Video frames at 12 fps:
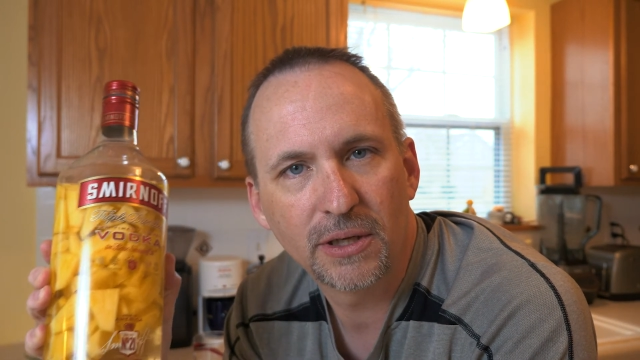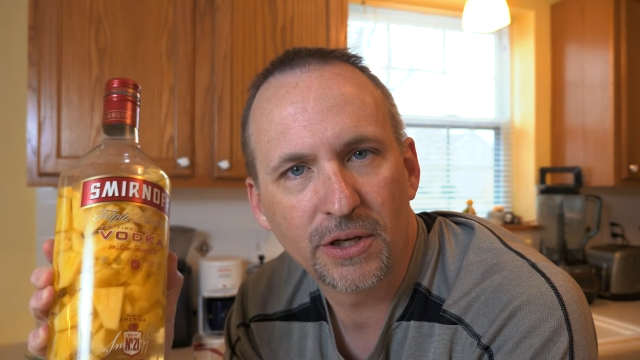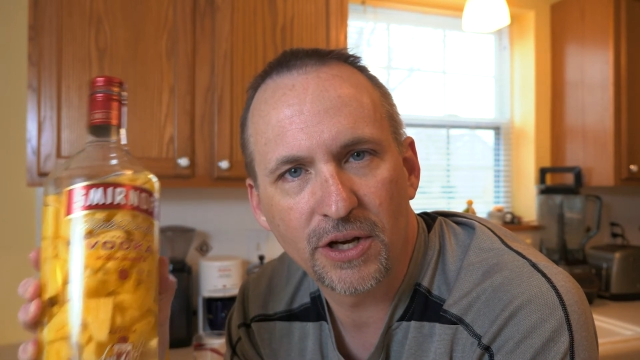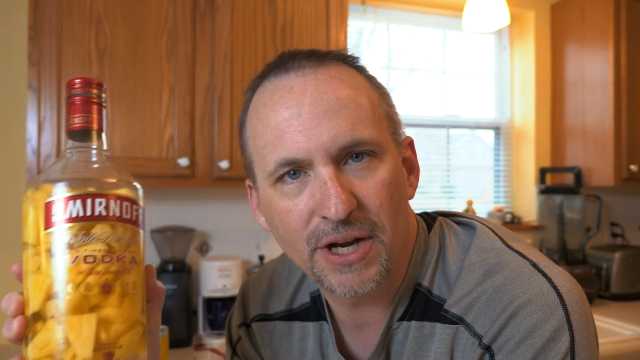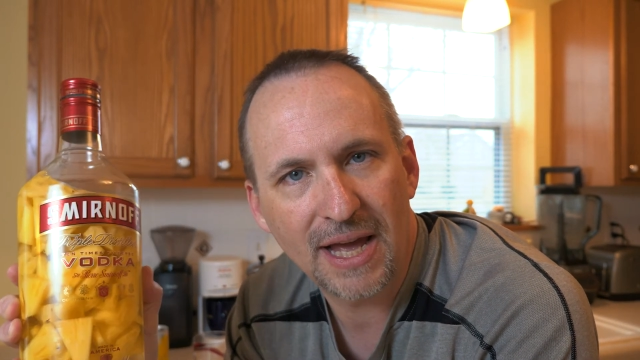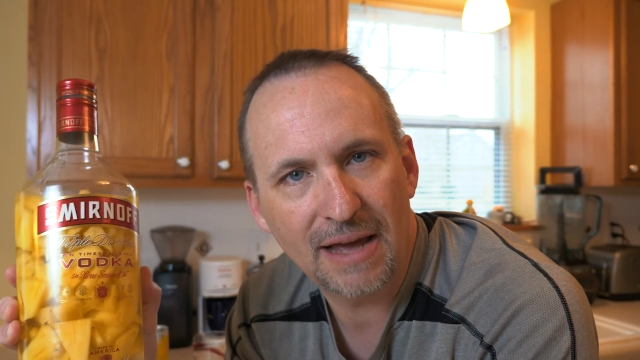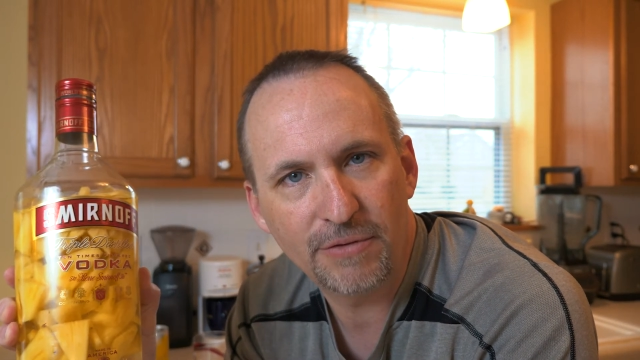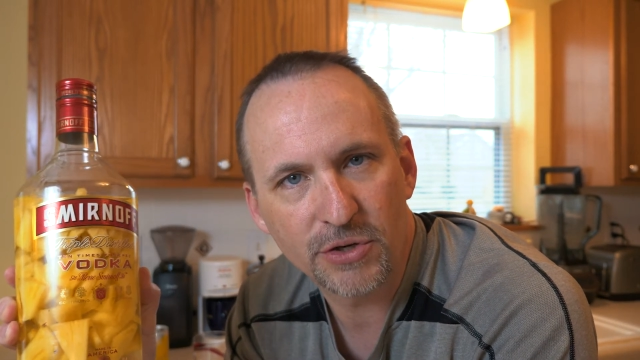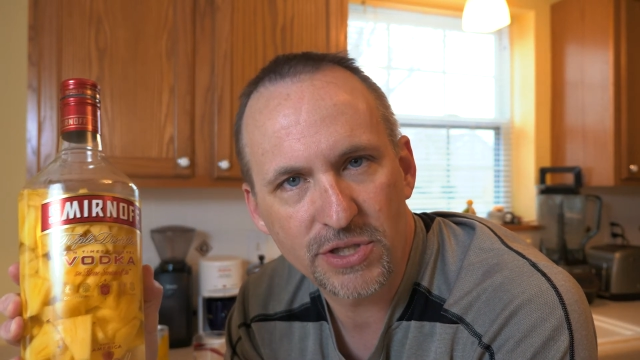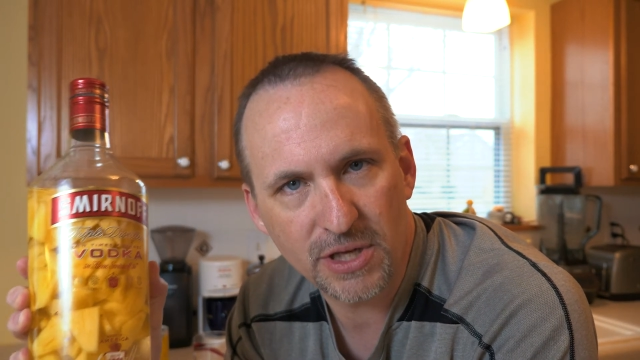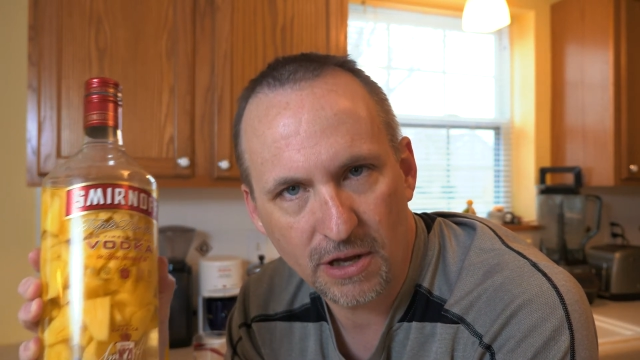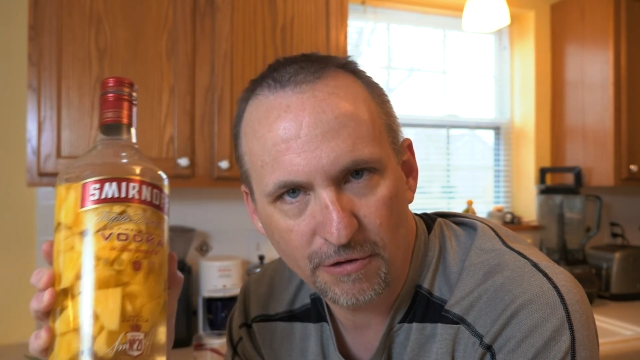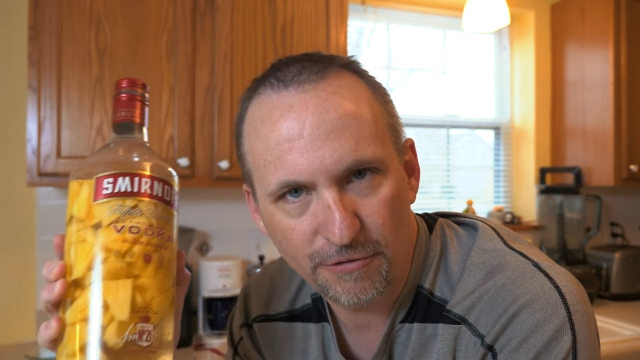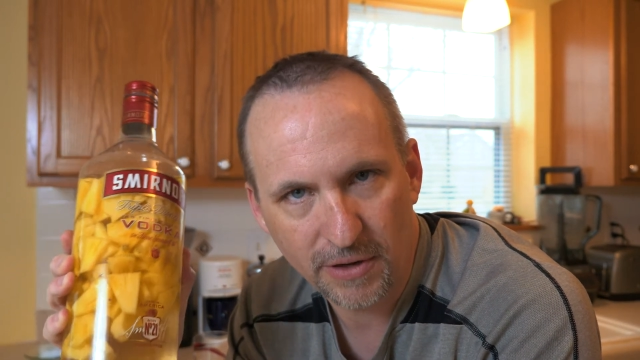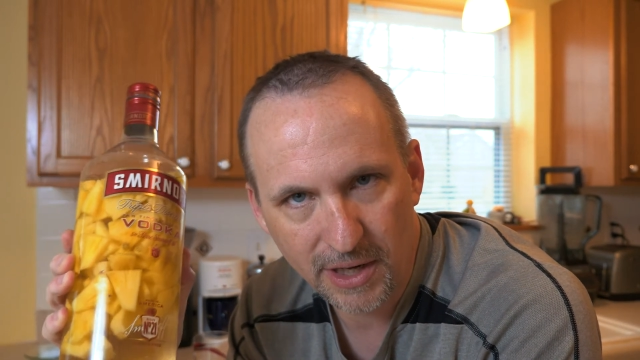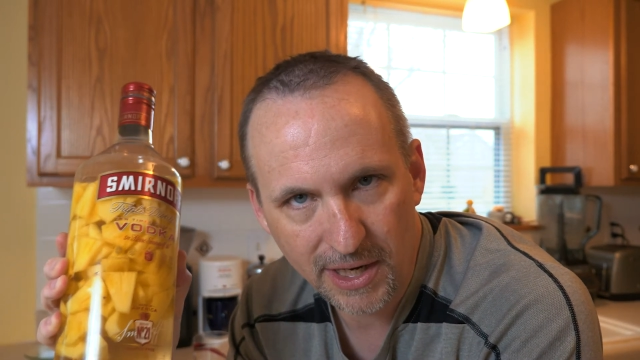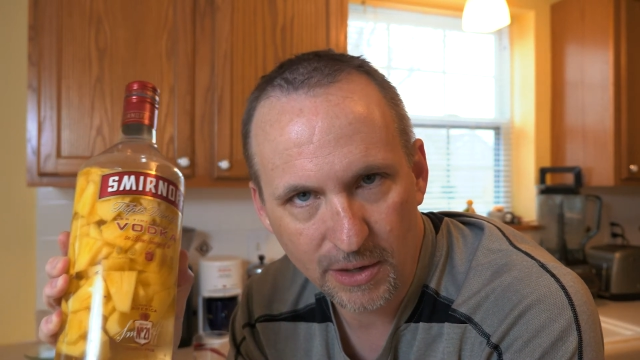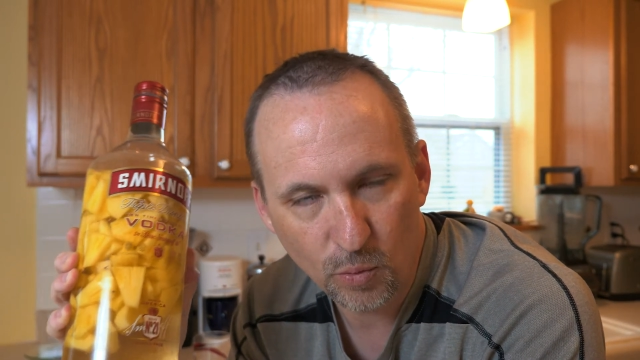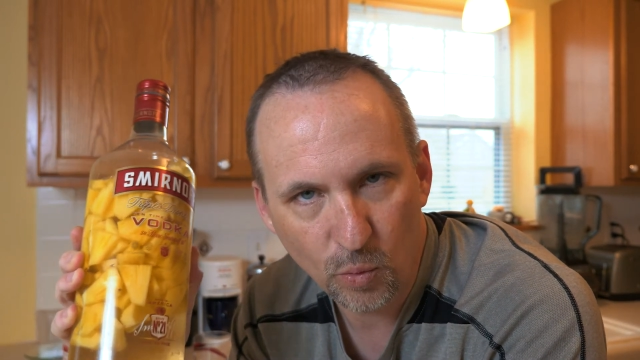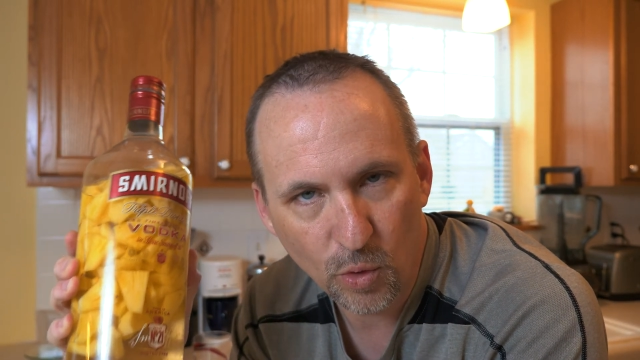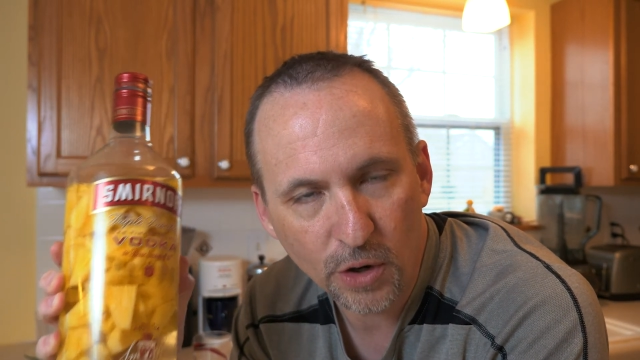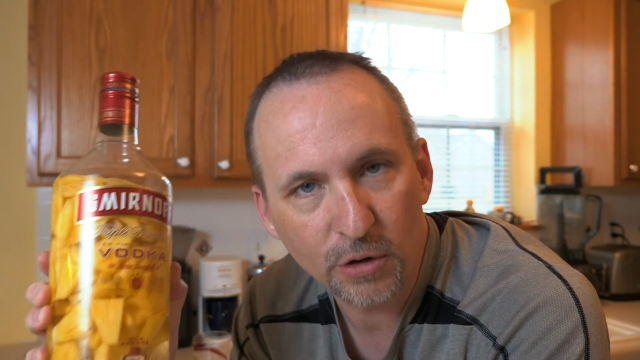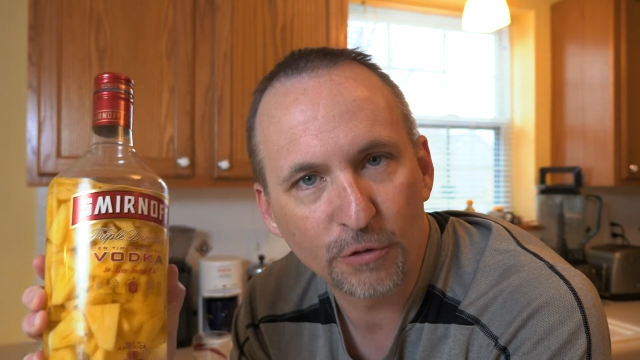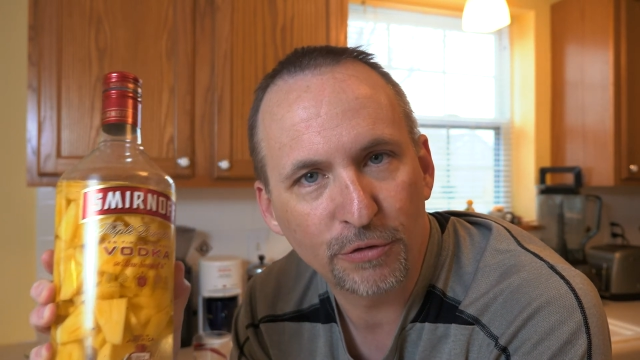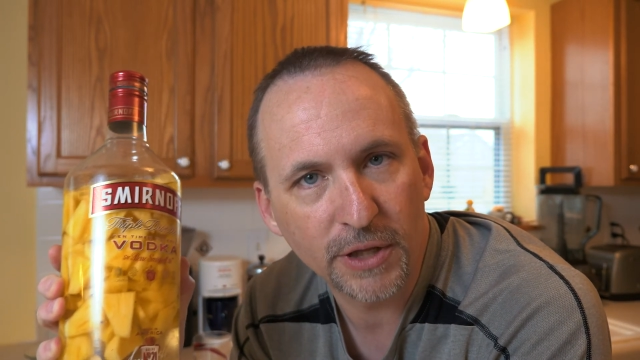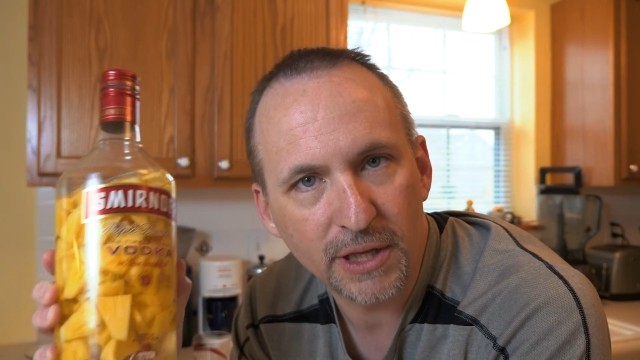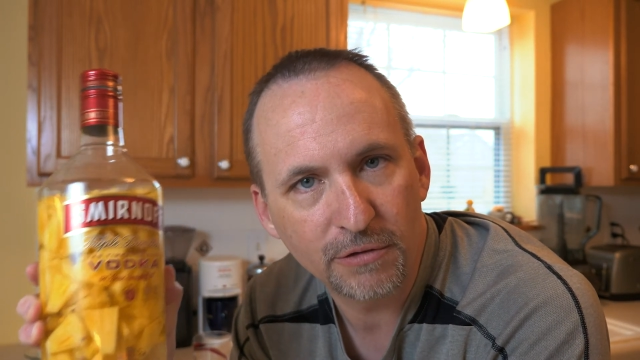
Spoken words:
You're gonna have yourself a wonderfully